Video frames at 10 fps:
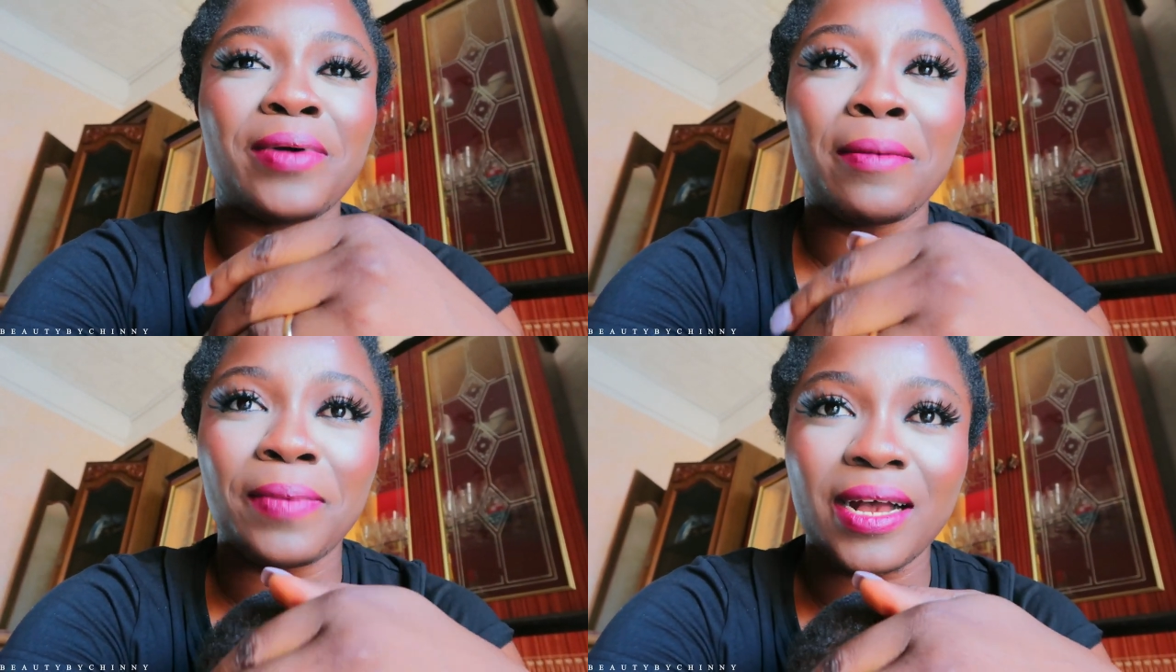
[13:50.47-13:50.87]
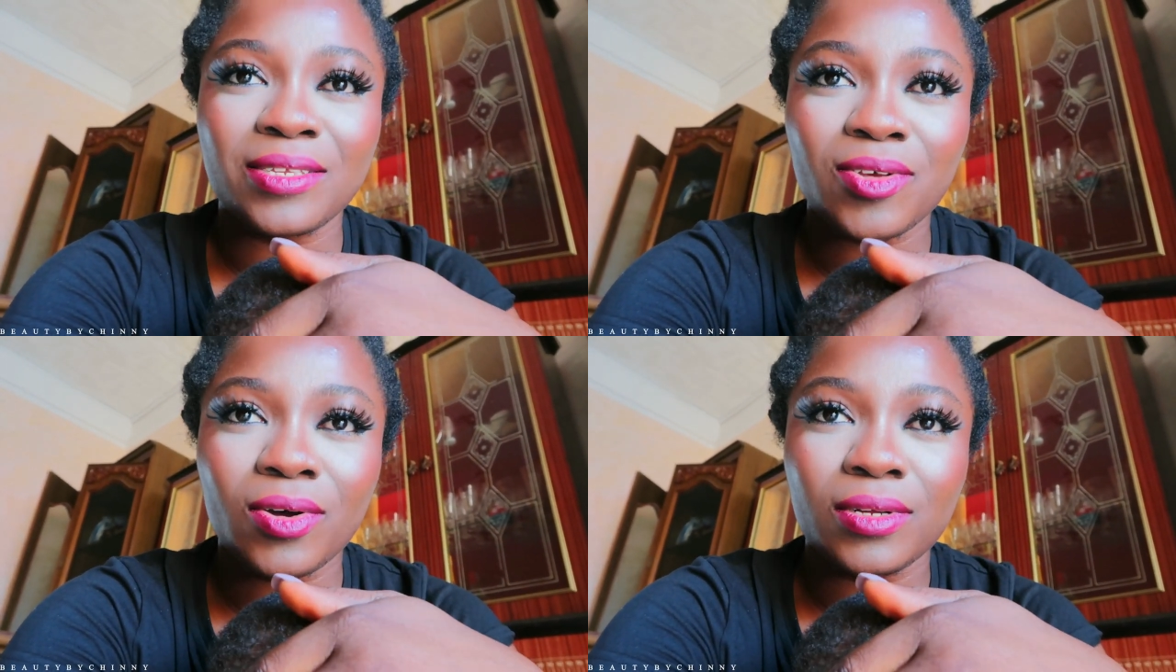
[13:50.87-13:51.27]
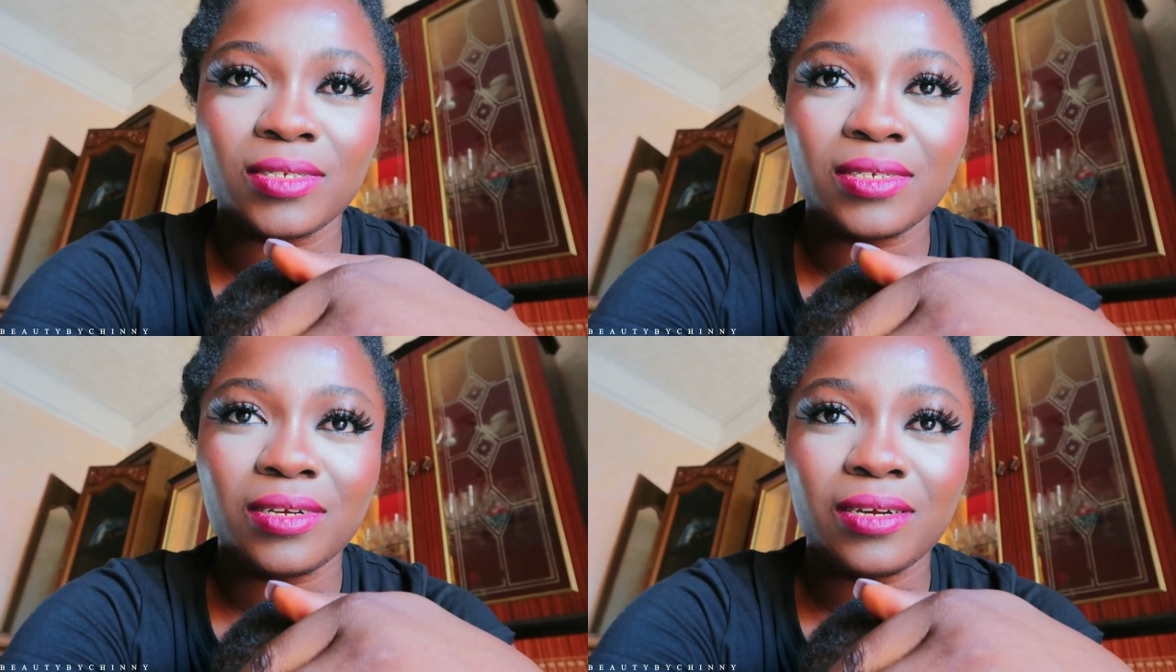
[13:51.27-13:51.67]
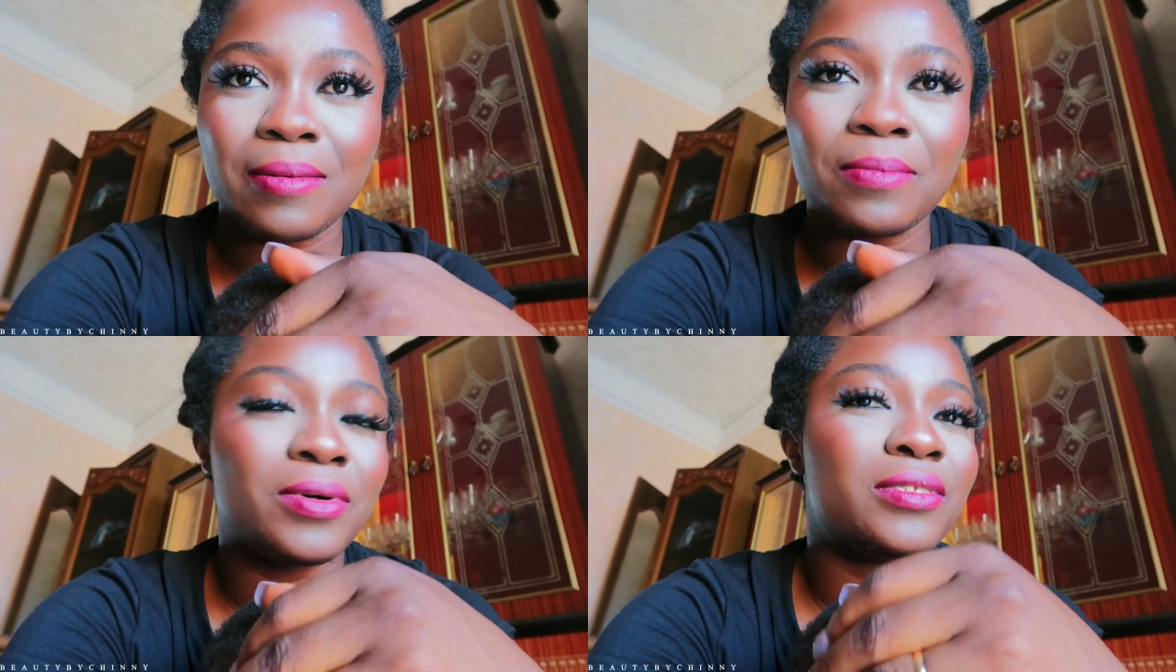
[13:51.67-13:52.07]
pampers on,
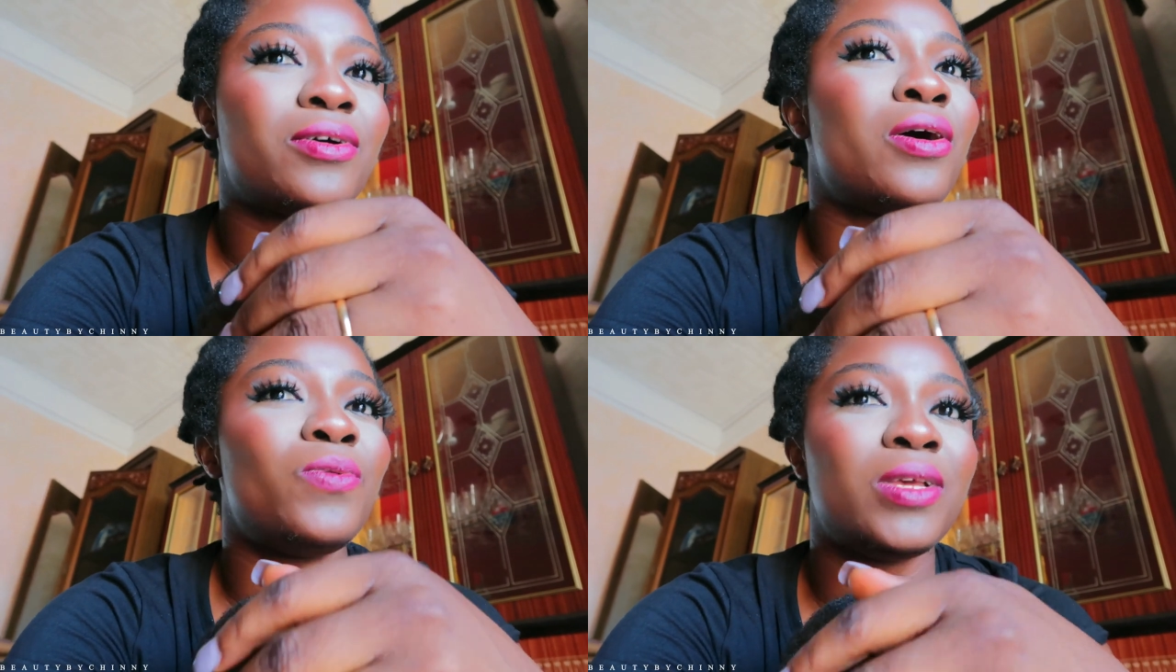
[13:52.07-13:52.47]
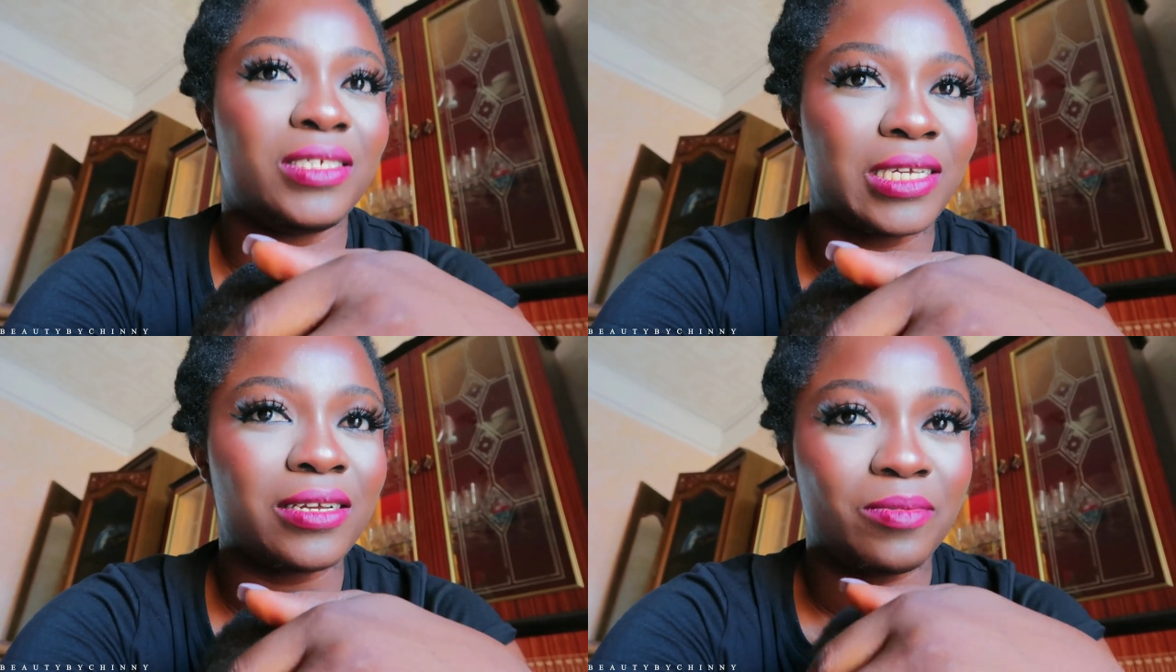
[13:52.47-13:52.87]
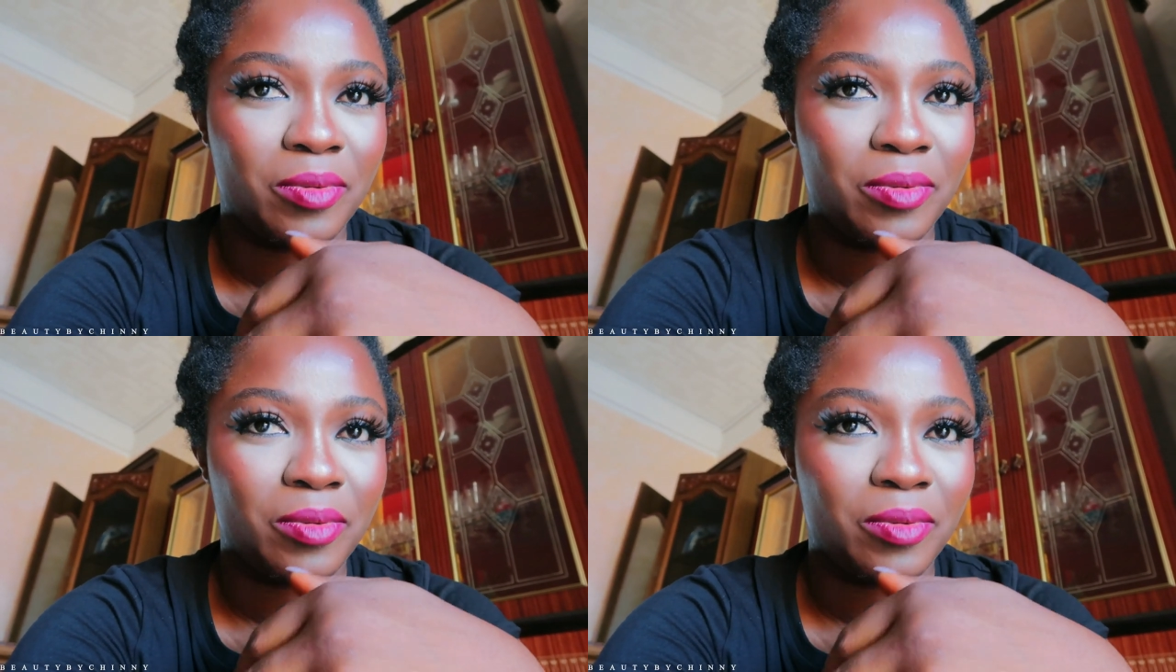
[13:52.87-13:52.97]
but always shout